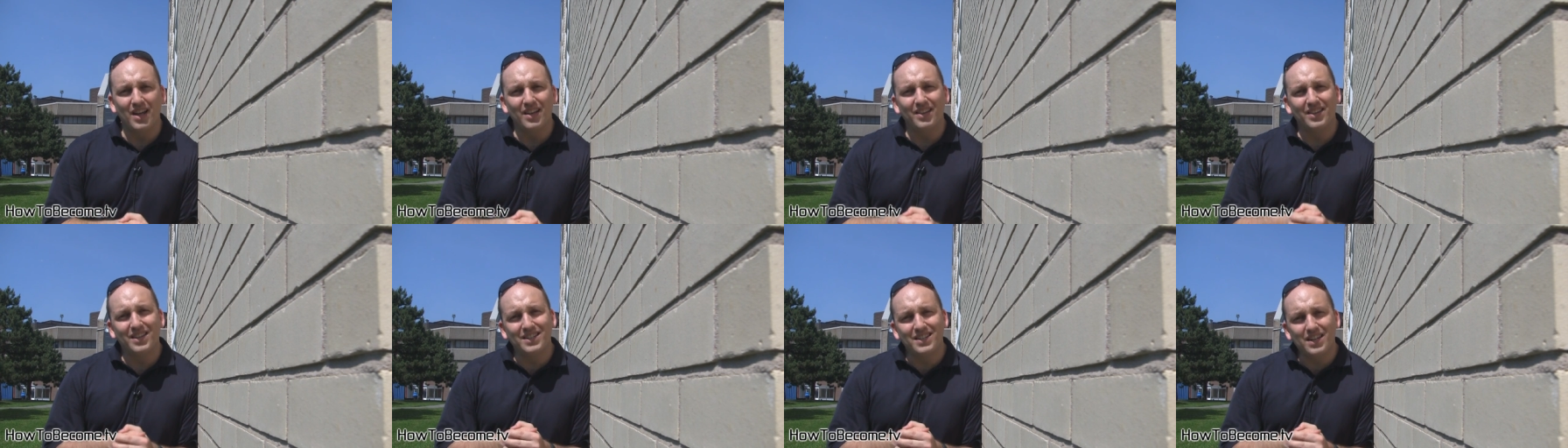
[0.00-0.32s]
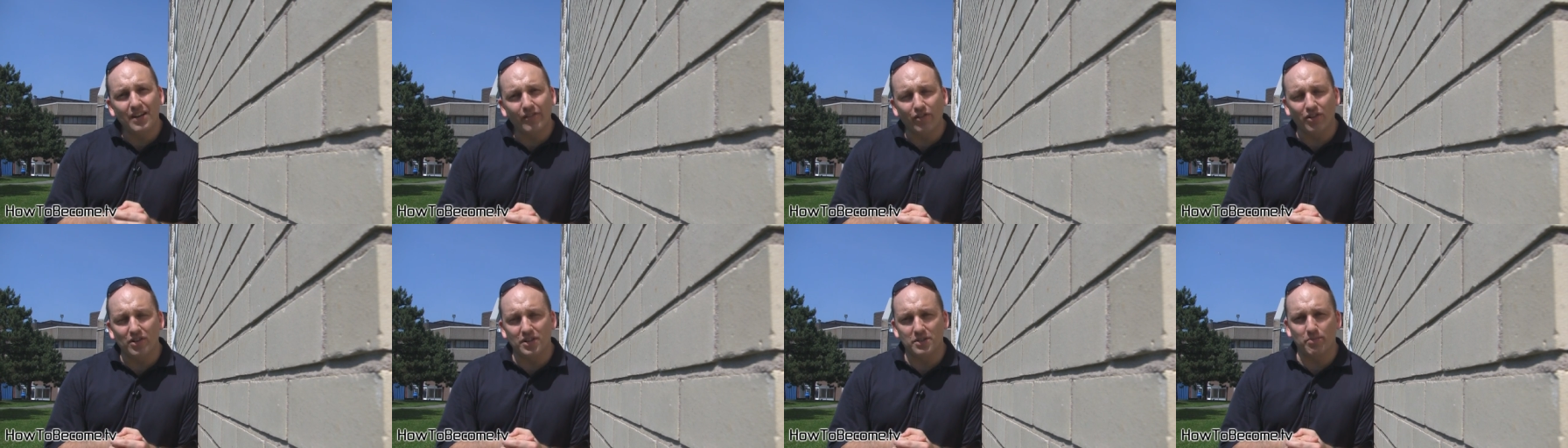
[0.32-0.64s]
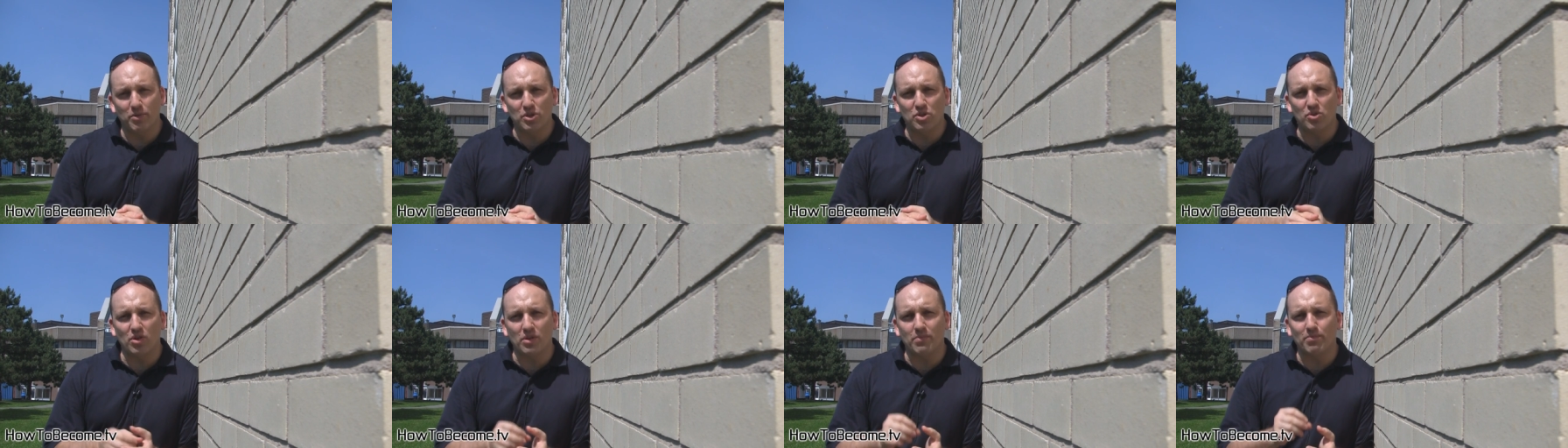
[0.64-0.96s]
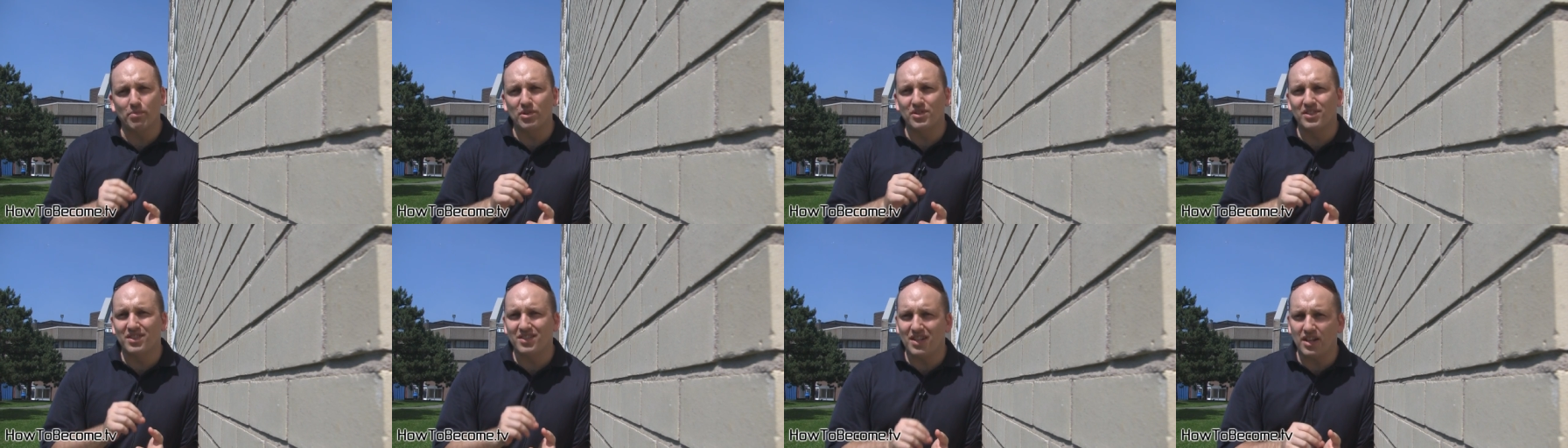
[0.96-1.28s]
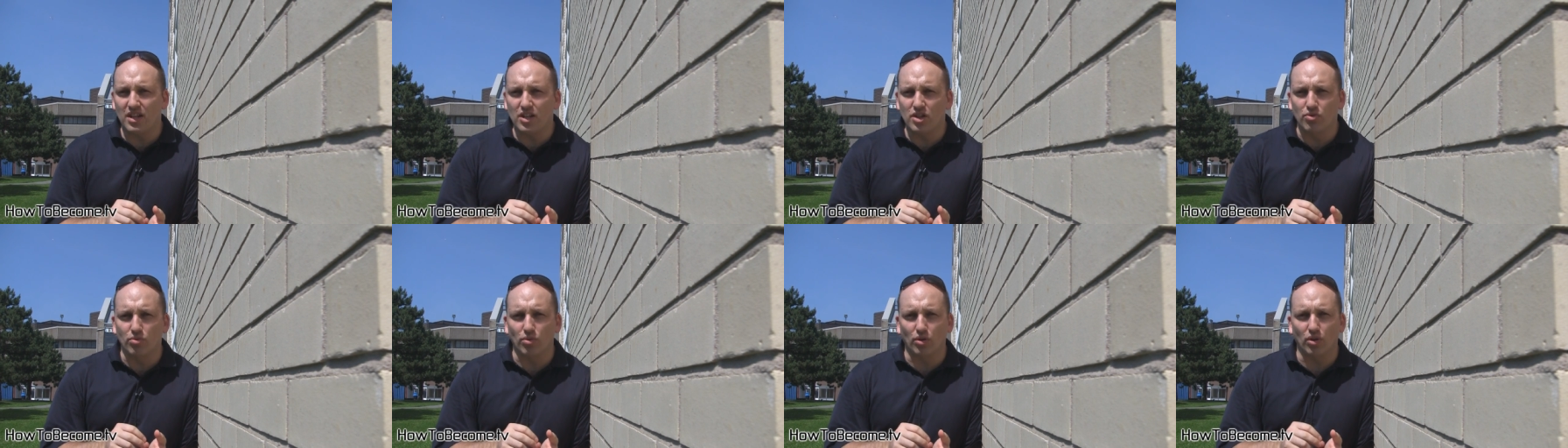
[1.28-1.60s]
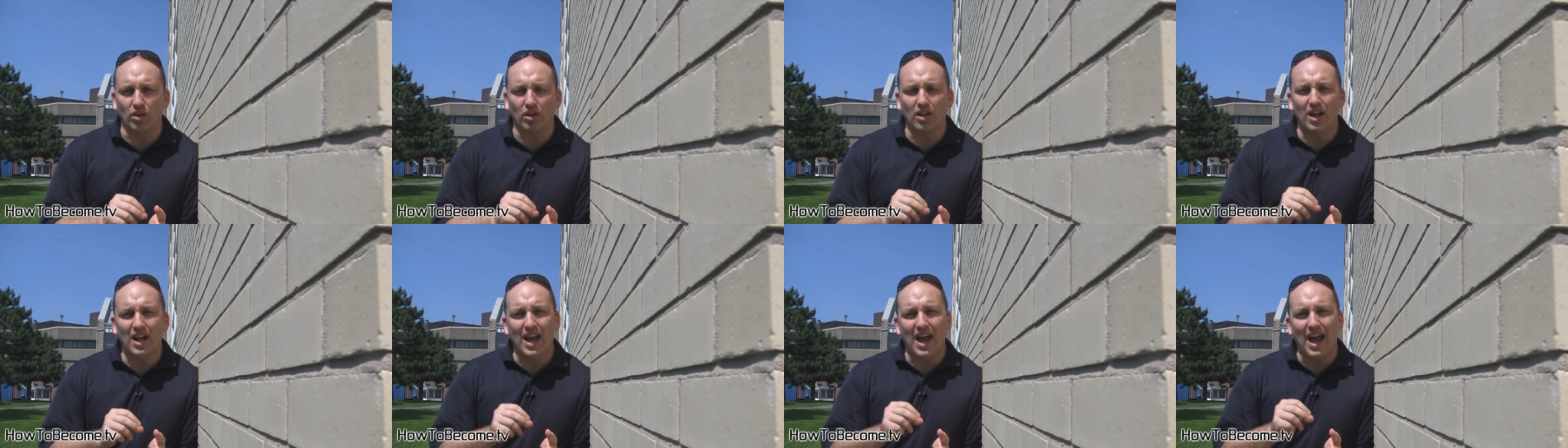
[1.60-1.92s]
the difference between
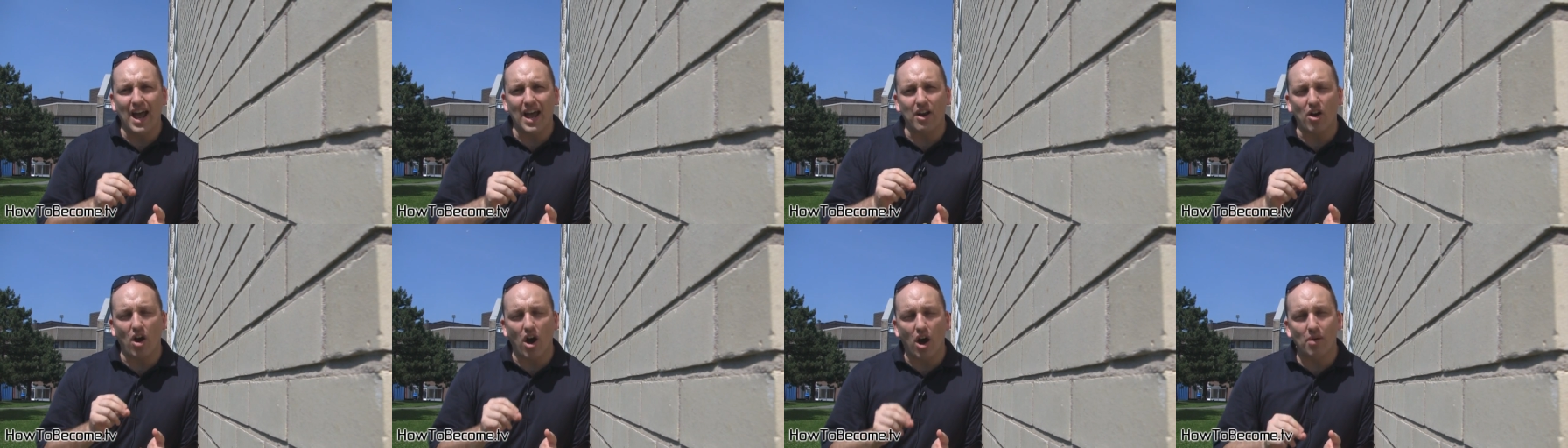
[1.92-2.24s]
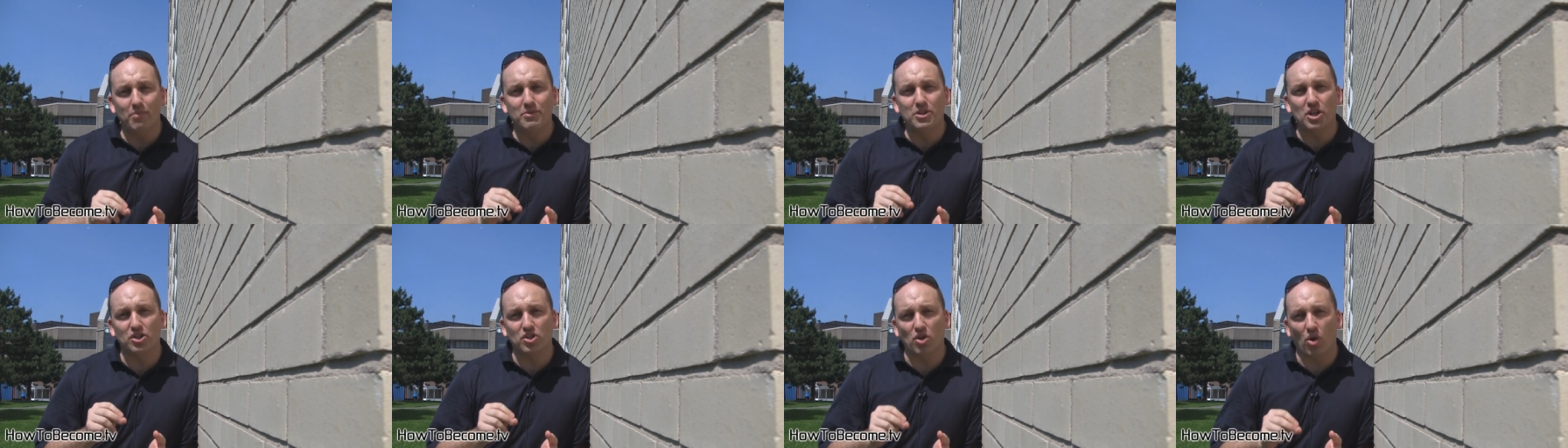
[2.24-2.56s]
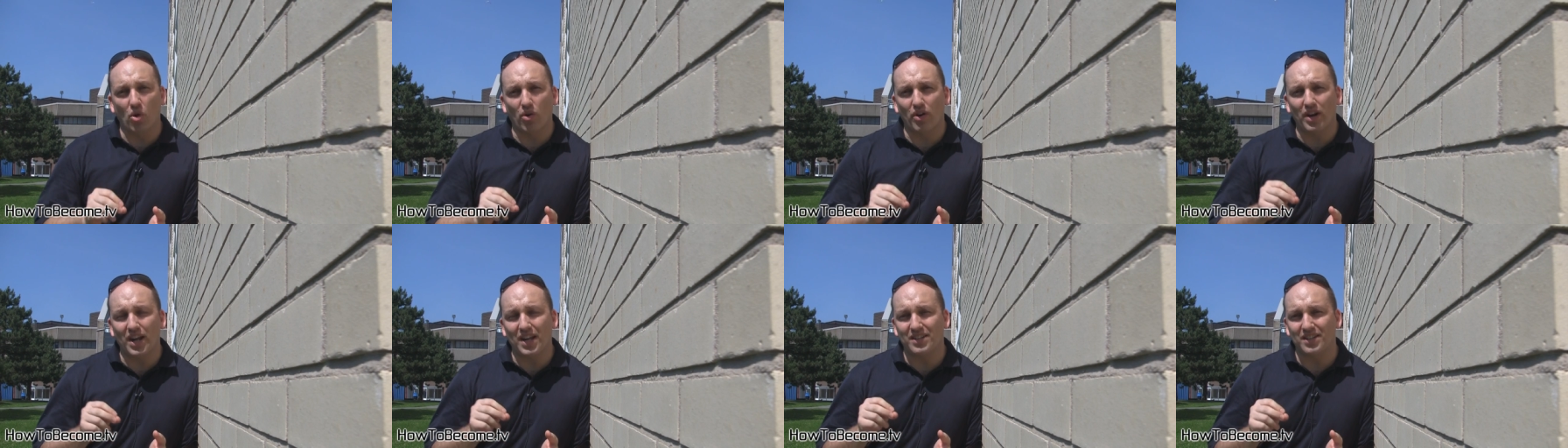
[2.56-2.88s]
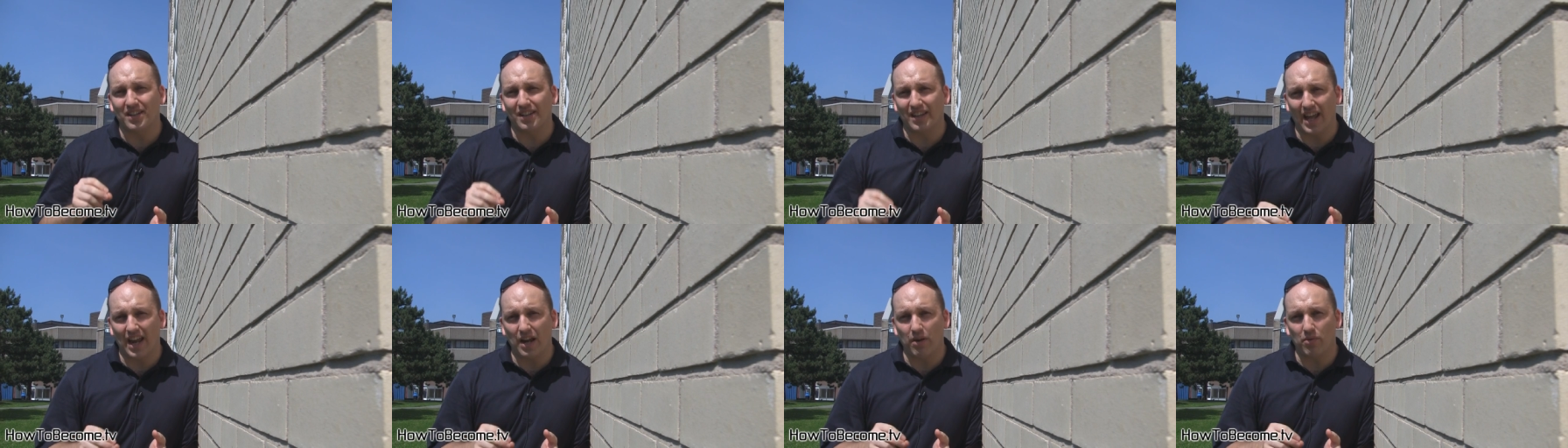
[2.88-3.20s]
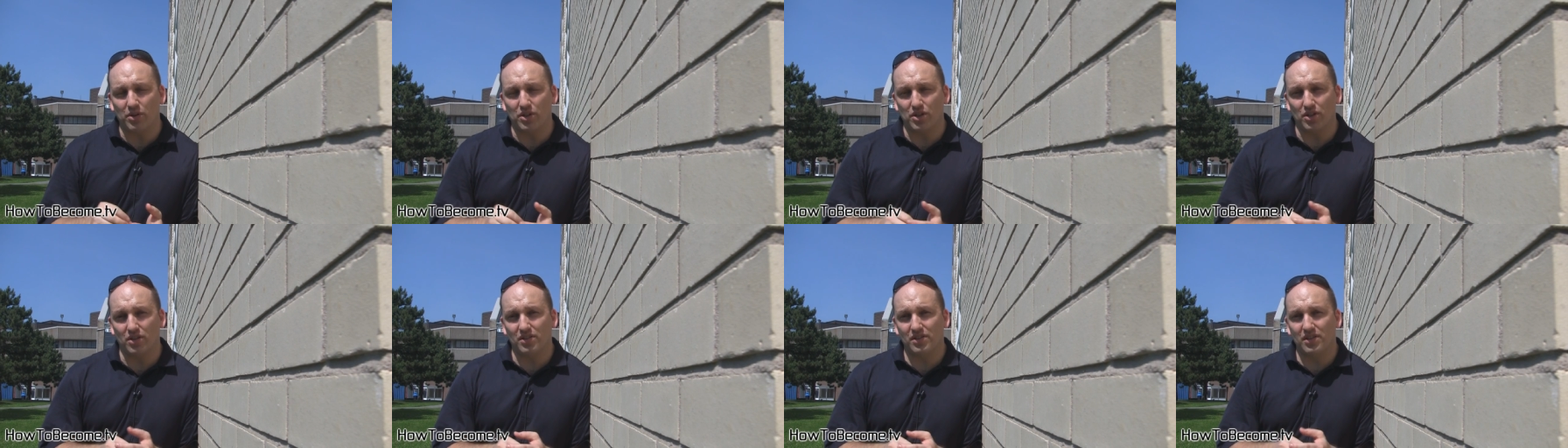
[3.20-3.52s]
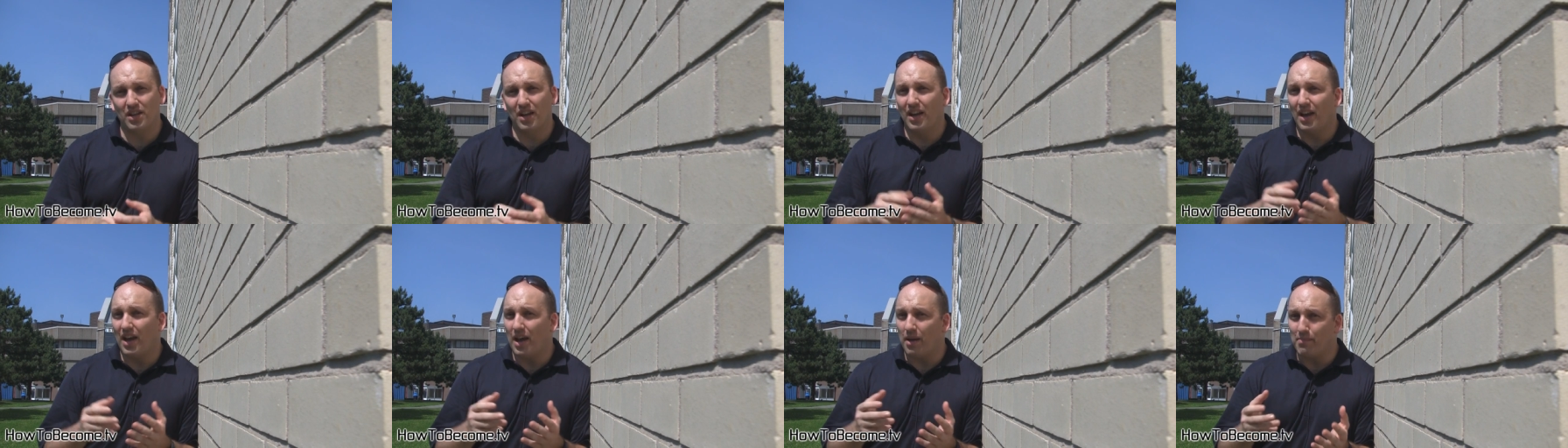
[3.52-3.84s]
procedural and object-oriented
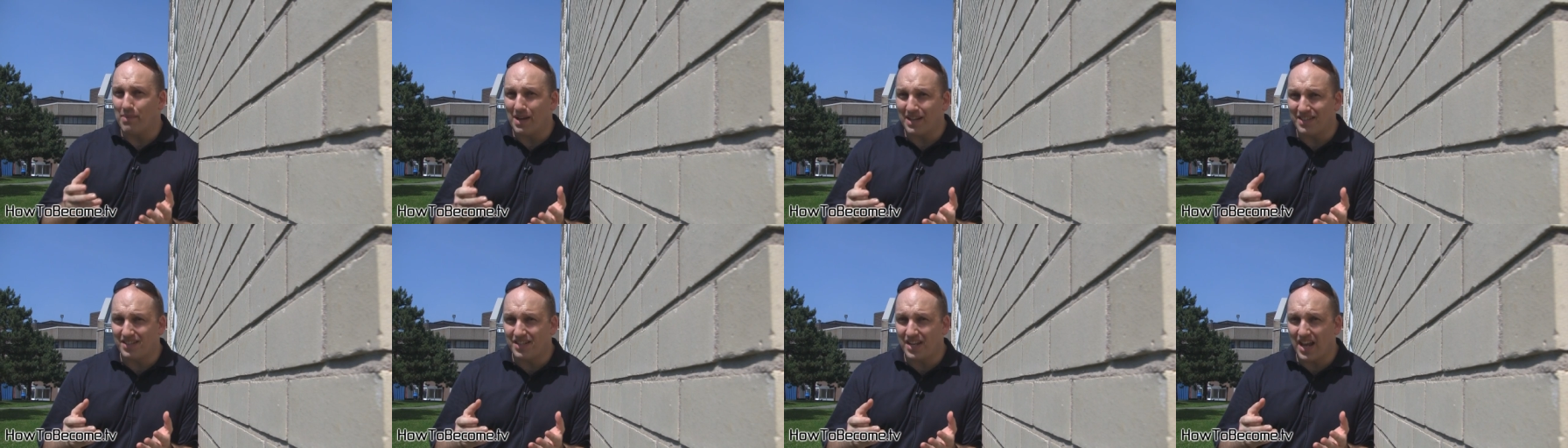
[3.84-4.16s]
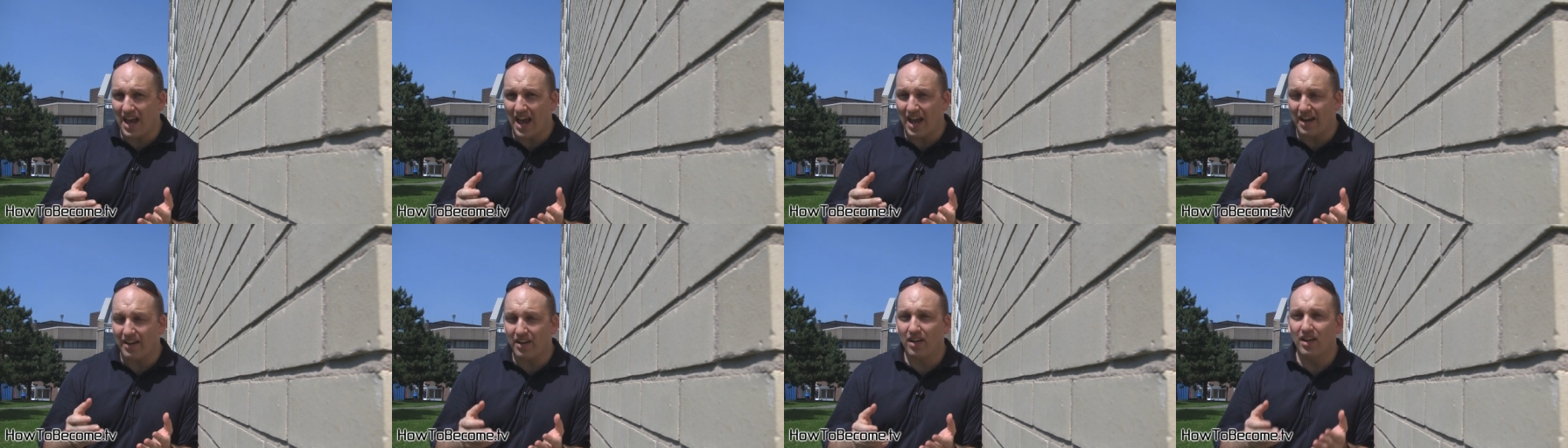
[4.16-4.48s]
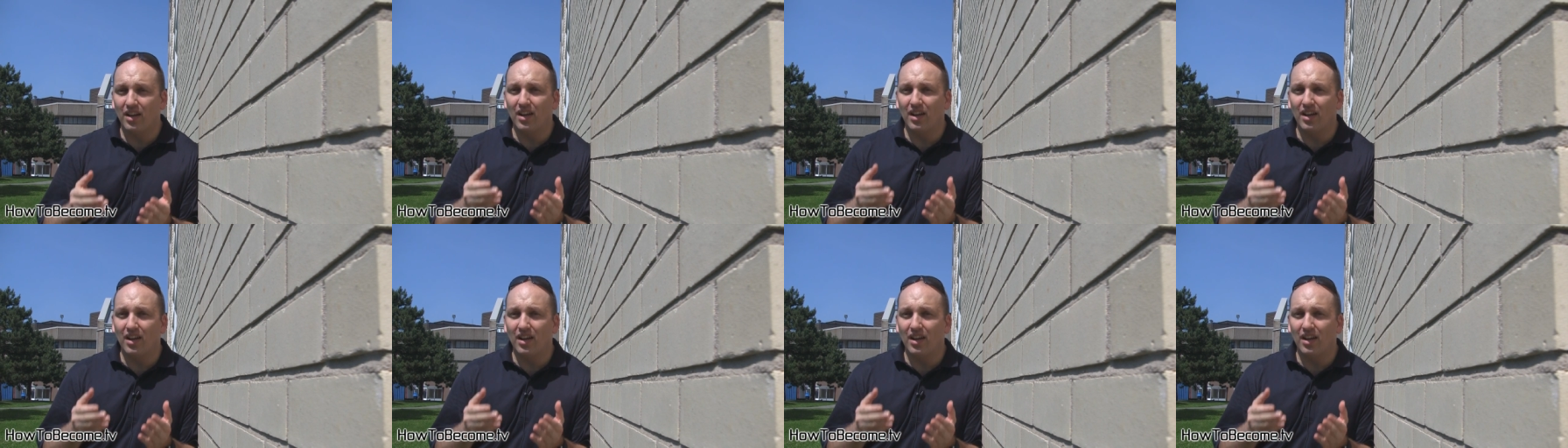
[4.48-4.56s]
languages, and best yet,